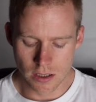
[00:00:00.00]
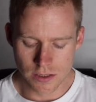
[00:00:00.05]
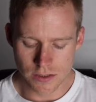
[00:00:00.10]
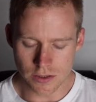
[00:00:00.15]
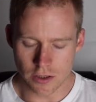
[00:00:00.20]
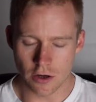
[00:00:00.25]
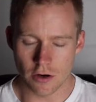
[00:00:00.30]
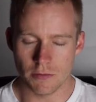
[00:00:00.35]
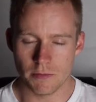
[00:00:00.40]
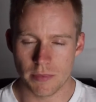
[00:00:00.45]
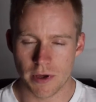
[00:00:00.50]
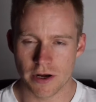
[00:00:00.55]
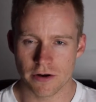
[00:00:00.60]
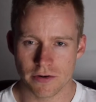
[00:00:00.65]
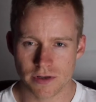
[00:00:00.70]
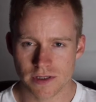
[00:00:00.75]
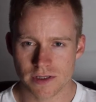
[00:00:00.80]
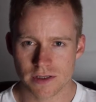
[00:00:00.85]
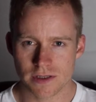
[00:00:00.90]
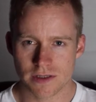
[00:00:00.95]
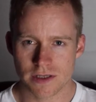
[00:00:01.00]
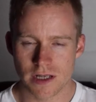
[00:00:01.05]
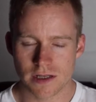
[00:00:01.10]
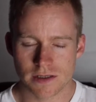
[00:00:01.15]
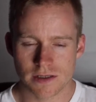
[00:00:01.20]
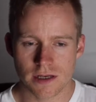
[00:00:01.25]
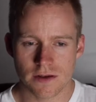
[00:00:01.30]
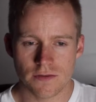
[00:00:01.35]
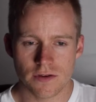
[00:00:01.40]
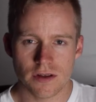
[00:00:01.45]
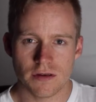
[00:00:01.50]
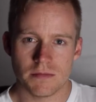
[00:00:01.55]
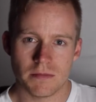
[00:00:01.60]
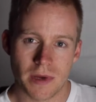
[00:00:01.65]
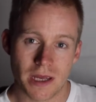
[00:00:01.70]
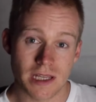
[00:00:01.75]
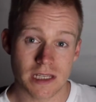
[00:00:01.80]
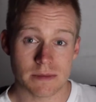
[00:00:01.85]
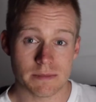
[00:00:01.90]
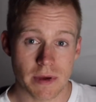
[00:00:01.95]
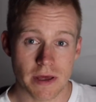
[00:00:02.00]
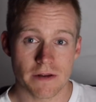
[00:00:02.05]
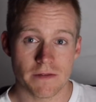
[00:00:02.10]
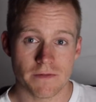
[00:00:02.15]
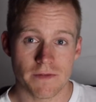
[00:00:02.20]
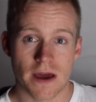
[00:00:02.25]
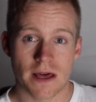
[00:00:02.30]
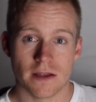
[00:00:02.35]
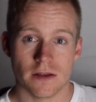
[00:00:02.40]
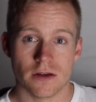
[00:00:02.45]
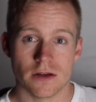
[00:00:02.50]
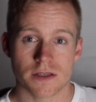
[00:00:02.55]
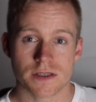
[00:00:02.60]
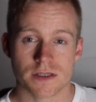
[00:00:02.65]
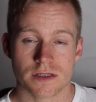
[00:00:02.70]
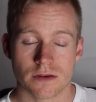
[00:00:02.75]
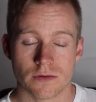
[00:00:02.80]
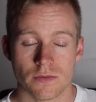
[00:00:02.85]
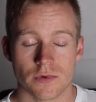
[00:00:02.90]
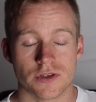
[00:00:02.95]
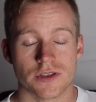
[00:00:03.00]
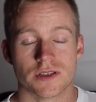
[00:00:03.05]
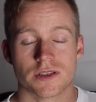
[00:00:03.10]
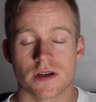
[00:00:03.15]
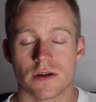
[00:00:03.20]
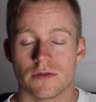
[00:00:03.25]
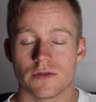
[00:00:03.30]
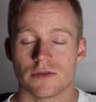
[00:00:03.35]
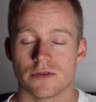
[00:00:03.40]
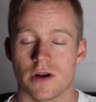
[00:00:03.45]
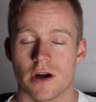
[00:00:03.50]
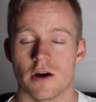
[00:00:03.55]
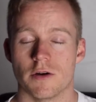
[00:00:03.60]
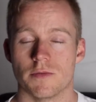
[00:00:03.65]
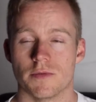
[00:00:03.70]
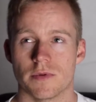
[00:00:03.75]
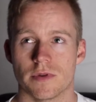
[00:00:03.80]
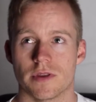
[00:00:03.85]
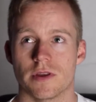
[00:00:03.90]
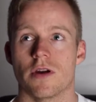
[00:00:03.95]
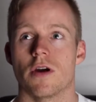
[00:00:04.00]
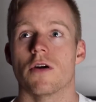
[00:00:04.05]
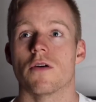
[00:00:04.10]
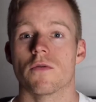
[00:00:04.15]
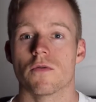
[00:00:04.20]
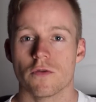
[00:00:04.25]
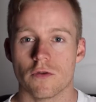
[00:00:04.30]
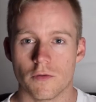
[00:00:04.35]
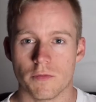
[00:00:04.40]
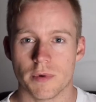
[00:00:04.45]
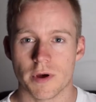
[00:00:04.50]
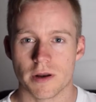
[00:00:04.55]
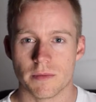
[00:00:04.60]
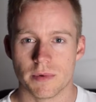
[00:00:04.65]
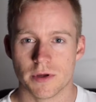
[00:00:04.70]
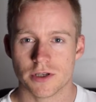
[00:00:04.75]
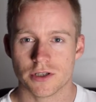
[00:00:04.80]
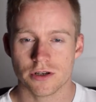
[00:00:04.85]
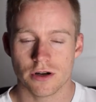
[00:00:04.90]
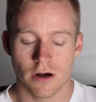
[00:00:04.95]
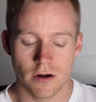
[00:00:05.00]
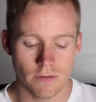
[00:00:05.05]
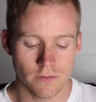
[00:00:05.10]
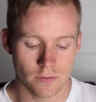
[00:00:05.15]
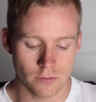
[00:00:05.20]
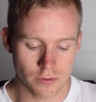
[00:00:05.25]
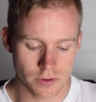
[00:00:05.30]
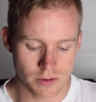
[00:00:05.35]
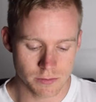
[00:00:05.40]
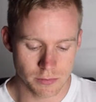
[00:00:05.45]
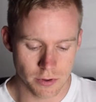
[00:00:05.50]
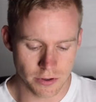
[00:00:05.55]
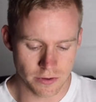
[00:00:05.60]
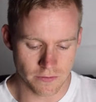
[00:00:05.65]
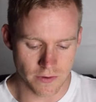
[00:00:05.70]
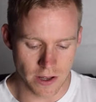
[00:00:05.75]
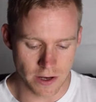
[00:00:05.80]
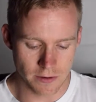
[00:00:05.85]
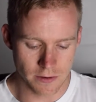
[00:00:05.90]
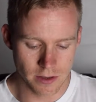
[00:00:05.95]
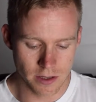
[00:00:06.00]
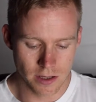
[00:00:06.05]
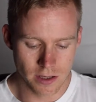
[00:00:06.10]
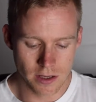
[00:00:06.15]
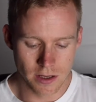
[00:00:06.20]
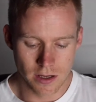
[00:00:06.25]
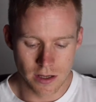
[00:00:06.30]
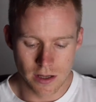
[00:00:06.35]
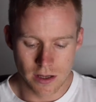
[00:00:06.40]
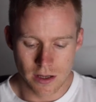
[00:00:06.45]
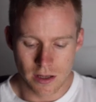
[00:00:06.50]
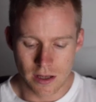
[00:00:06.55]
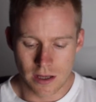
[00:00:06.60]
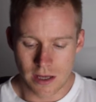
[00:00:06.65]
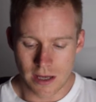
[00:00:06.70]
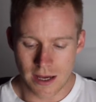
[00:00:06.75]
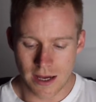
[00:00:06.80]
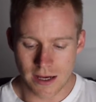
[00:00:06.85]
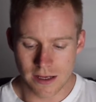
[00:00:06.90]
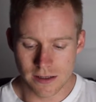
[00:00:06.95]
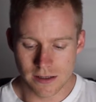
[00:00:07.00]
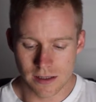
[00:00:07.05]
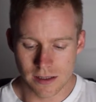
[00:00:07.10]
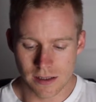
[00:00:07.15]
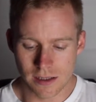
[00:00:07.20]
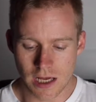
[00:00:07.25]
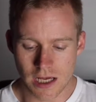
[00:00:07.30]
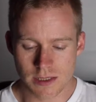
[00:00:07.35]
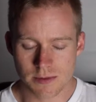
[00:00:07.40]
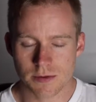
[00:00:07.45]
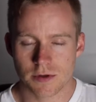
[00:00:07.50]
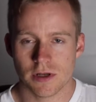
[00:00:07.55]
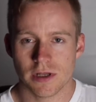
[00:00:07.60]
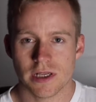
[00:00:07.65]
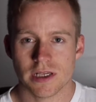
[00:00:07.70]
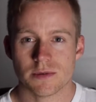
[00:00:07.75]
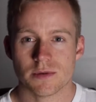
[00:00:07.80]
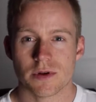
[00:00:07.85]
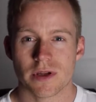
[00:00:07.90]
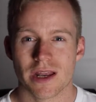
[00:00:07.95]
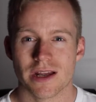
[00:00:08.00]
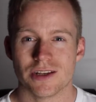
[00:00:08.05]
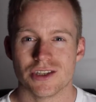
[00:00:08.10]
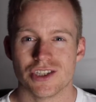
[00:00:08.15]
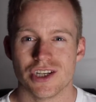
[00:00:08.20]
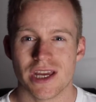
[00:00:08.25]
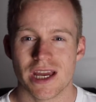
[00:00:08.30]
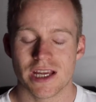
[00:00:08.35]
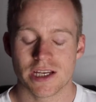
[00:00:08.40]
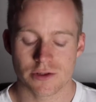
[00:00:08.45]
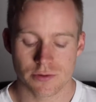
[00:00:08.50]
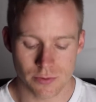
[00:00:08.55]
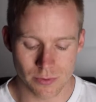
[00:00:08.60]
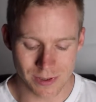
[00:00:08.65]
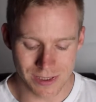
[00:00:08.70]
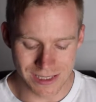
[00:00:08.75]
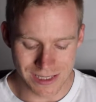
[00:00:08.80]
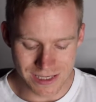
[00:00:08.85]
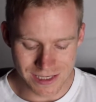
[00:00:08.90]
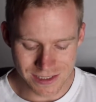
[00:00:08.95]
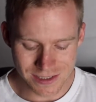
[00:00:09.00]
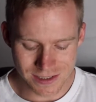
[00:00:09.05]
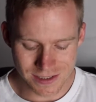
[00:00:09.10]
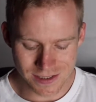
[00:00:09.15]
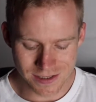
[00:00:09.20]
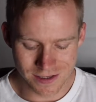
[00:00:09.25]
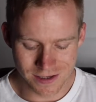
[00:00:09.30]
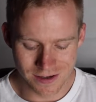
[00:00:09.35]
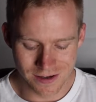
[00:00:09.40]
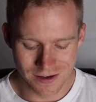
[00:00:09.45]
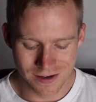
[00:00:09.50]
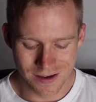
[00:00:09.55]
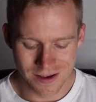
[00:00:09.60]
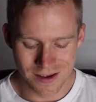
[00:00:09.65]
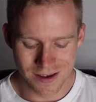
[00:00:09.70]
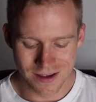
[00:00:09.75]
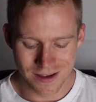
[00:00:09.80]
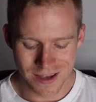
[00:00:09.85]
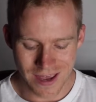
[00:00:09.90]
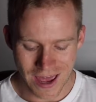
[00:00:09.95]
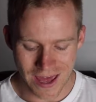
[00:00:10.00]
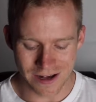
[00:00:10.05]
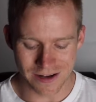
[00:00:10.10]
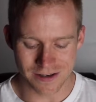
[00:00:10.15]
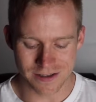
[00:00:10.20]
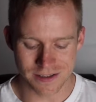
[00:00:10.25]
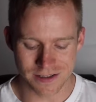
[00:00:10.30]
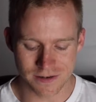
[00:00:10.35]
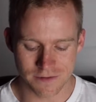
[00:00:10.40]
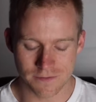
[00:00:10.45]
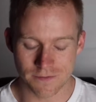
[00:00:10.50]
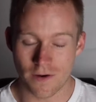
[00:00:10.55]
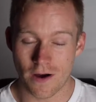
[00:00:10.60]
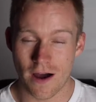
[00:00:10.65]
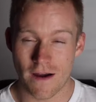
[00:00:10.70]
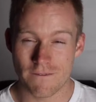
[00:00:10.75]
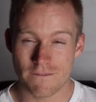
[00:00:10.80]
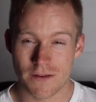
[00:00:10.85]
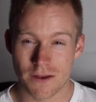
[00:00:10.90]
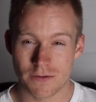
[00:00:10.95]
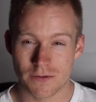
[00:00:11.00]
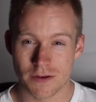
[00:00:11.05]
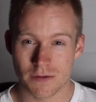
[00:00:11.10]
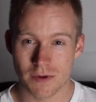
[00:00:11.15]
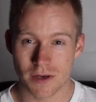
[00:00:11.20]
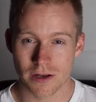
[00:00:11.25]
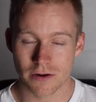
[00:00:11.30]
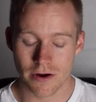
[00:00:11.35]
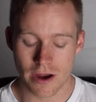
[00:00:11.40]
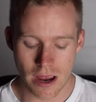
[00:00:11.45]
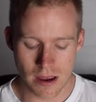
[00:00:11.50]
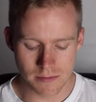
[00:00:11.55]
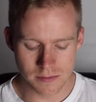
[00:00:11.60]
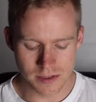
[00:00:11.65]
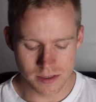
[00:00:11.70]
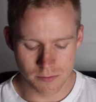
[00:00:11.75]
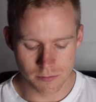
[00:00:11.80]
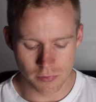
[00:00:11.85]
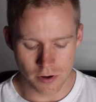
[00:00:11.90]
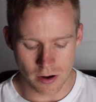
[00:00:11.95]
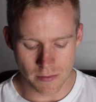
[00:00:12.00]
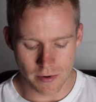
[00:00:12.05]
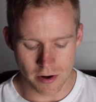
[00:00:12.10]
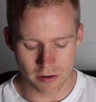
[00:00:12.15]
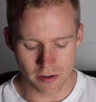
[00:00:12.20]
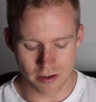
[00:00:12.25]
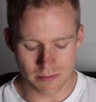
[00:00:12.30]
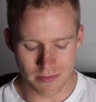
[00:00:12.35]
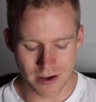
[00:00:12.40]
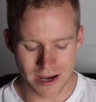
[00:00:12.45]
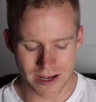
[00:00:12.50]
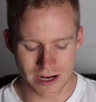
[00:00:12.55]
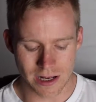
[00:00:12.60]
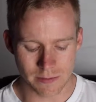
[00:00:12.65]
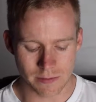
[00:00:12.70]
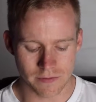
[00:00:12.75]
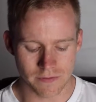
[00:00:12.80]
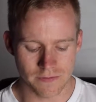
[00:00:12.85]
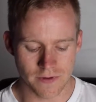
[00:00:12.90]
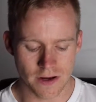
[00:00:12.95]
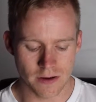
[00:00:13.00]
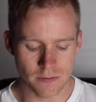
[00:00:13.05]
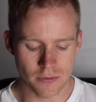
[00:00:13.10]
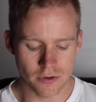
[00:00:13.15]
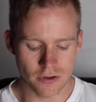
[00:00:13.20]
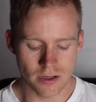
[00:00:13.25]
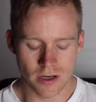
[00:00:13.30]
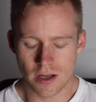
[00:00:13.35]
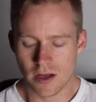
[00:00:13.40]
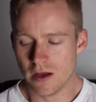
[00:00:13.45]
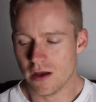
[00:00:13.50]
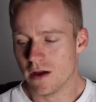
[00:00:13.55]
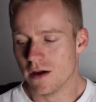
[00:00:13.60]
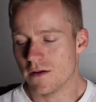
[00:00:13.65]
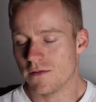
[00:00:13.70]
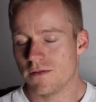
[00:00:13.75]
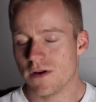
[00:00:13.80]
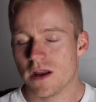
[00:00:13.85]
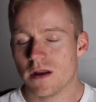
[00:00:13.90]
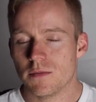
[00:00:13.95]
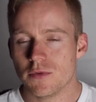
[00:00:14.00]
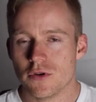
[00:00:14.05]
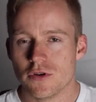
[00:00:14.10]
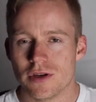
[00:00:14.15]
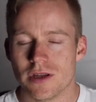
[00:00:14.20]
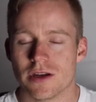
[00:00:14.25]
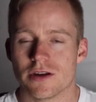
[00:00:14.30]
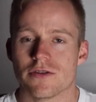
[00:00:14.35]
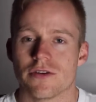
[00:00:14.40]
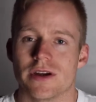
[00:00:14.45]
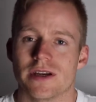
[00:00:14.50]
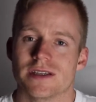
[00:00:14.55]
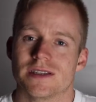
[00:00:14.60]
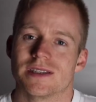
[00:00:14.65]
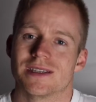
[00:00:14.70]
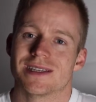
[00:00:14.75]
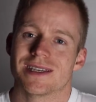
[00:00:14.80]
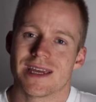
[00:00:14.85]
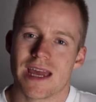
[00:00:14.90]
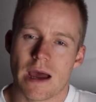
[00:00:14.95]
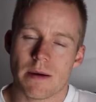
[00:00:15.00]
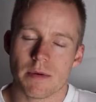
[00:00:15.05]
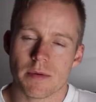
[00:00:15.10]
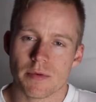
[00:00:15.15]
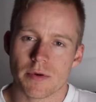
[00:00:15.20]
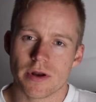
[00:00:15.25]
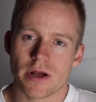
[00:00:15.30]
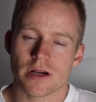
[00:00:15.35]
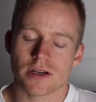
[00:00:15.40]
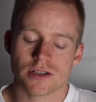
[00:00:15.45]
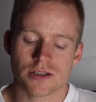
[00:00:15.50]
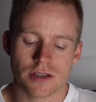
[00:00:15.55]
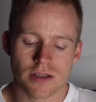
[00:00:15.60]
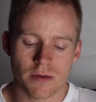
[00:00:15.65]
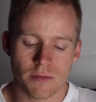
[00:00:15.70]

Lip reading: So better insulin sensitivity means better fat loss, which is going to help with the overall better picture of losing body fat. And last but not least, we got our GH release catalyst at 550 milligrams, primarily made up of phenibut. Phenibut increases GABA production in